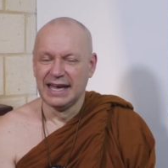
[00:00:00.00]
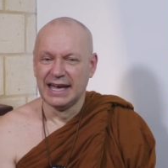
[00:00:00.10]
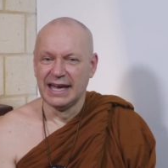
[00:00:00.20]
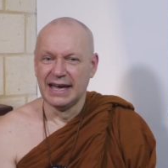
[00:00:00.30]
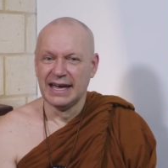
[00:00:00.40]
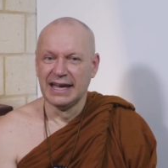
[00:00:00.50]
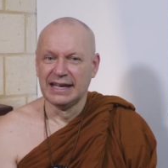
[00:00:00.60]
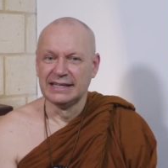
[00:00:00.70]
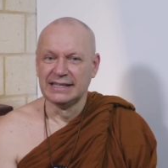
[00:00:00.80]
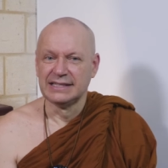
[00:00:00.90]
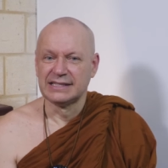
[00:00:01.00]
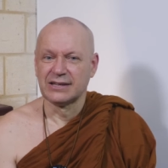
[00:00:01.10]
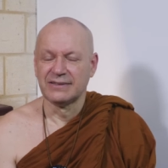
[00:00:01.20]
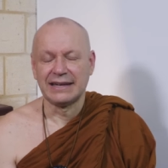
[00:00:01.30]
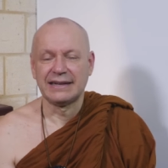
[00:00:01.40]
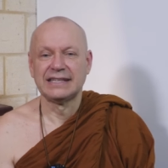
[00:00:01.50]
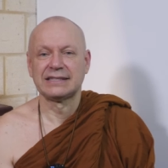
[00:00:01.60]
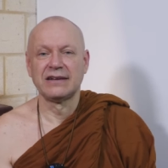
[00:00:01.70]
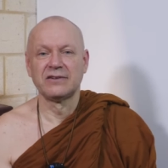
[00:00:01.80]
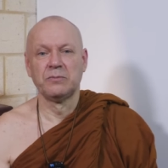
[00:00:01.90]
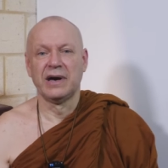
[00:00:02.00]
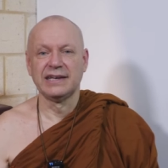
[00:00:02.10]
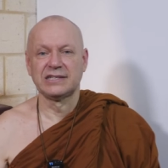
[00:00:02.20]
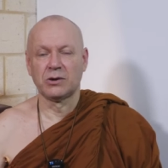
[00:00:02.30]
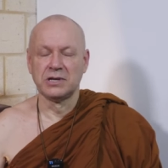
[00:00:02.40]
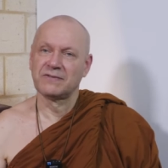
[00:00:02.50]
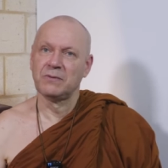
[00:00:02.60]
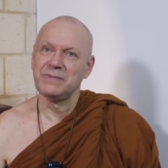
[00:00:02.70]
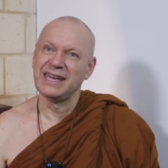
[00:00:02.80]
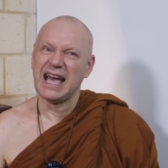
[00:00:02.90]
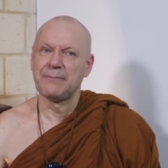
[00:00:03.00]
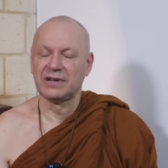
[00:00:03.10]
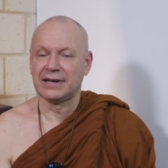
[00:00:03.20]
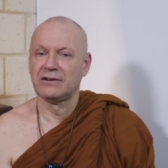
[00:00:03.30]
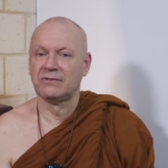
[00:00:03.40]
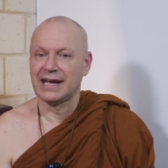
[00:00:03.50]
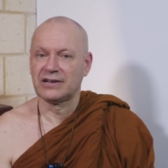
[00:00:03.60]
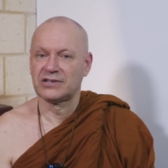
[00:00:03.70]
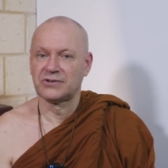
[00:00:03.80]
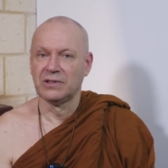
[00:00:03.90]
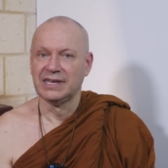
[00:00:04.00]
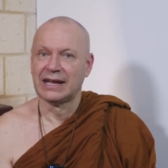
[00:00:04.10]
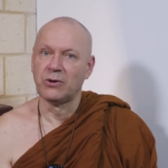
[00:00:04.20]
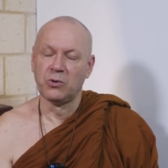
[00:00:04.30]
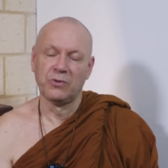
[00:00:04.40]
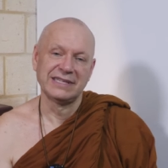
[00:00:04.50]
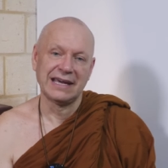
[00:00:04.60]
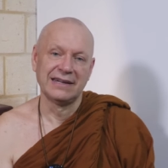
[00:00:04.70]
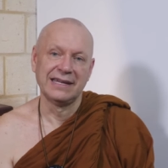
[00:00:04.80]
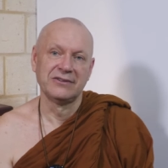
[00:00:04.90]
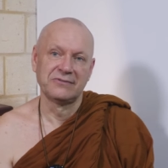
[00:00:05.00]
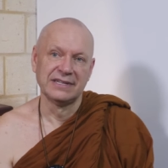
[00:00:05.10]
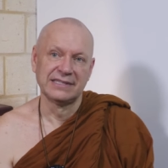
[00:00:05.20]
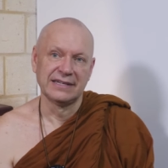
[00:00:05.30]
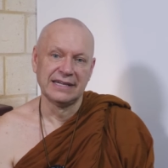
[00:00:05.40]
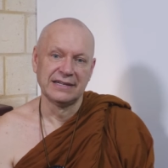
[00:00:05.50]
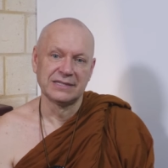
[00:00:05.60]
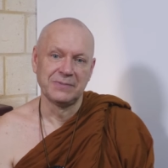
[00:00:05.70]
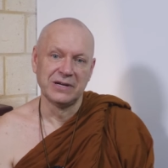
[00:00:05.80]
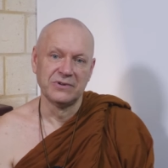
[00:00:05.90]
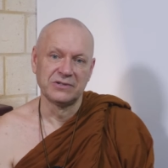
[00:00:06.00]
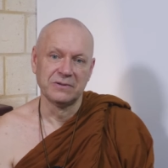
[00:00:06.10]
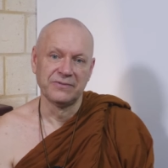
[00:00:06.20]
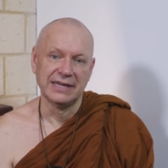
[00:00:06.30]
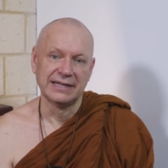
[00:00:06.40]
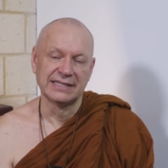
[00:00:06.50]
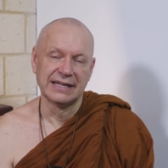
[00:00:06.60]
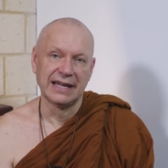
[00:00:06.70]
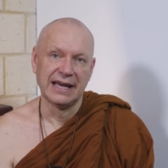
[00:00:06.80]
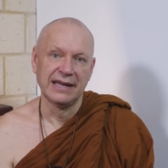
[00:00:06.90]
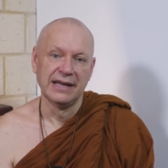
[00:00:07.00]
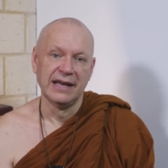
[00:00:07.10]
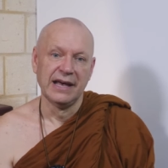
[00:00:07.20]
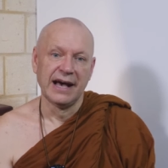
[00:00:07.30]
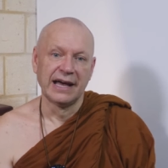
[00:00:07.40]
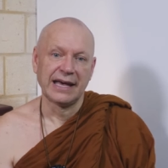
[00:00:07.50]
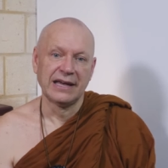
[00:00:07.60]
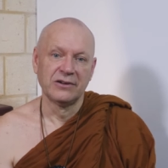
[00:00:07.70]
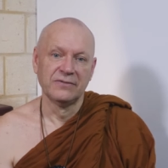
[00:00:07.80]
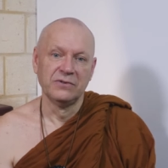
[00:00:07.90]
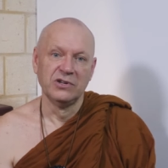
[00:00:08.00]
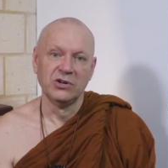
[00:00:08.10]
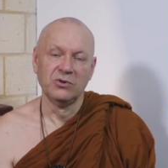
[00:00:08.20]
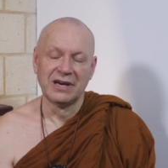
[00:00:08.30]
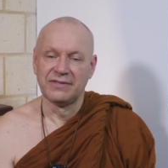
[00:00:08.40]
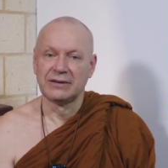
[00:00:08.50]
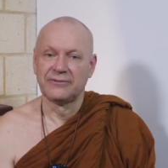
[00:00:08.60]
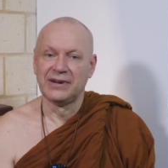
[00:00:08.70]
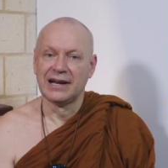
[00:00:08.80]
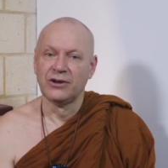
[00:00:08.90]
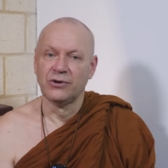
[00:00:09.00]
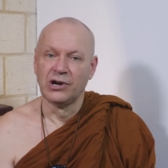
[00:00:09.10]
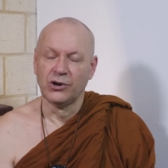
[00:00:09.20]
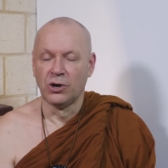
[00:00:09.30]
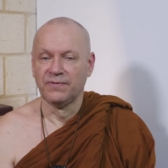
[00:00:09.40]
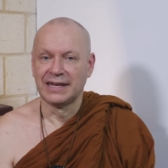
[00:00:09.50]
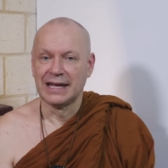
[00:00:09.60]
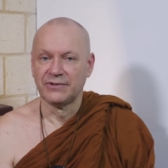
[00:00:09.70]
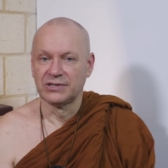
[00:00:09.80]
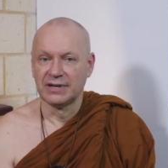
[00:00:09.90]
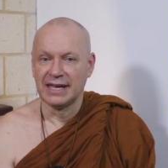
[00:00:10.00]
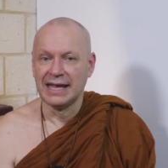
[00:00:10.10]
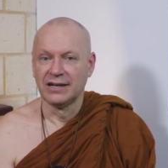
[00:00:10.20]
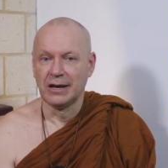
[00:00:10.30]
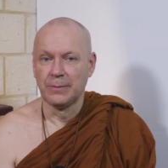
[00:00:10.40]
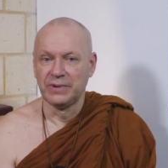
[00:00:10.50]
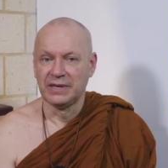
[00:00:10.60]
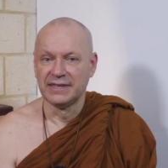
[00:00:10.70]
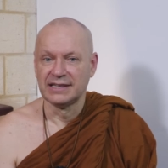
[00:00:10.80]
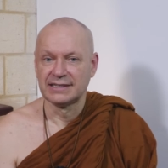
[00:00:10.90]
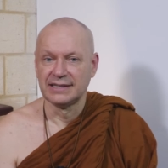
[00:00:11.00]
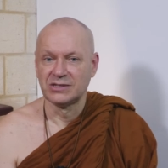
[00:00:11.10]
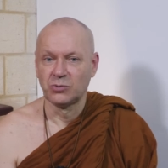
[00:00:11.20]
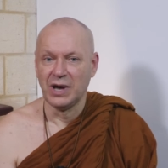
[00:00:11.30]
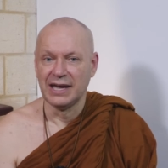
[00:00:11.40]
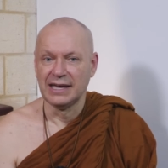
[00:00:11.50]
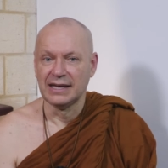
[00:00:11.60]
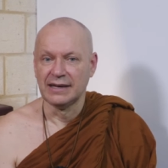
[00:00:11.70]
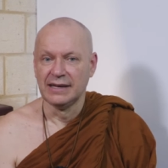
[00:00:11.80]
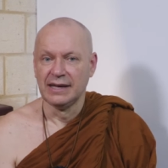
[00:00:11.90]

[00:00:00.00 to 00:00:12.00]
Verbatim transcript: Uh, so that is kind of my story. So for me, it happened kind of naturally. I'd always had an interest in spiritual things, and I, I kind of knew, I think, fairly early on that I was going to end up in this, this way here.